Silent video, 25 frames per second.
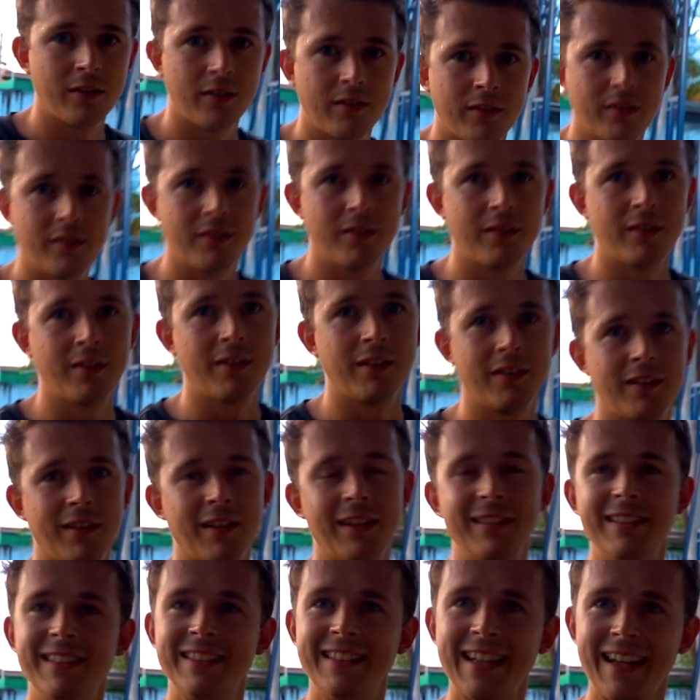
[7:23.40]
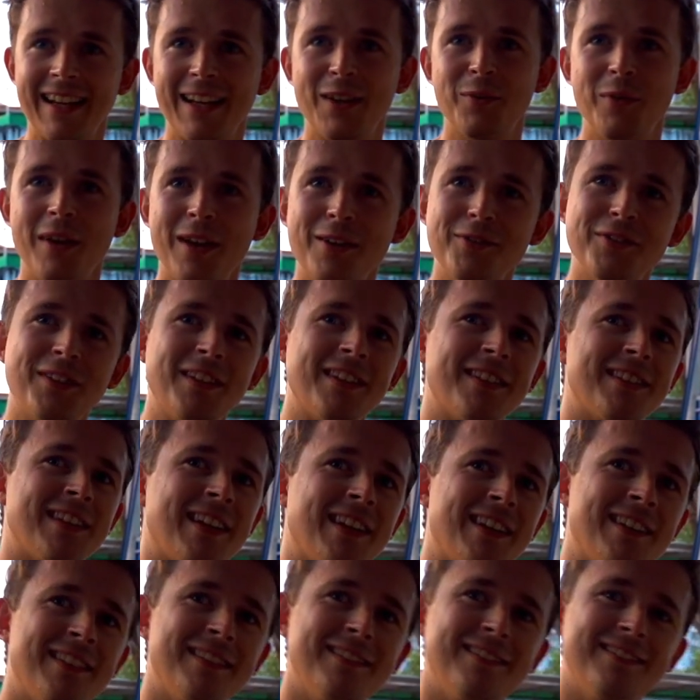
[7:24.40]
the sweaty faces. Exactly
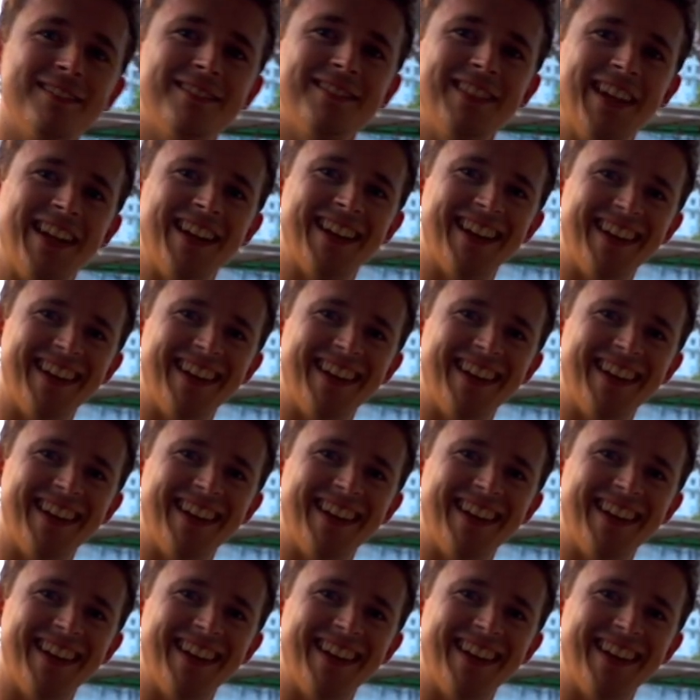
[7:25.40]
oh.